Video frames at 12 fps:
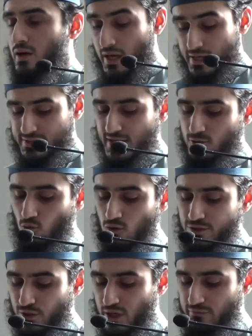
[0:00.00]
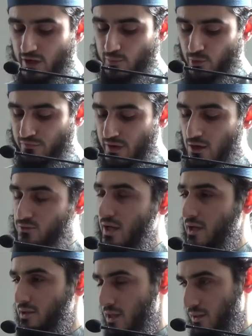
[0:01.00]
He said also in a very profound
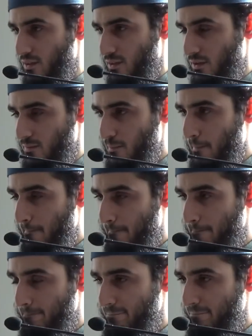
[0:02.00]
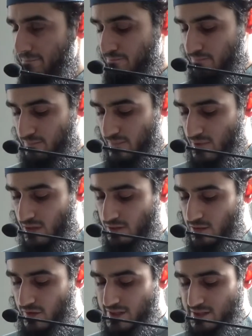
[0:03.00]
hadith,
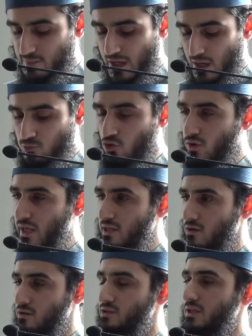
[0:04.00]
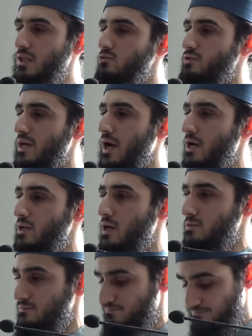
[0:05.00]
narrated by Abu Hurairah radiallahu ta'ala an,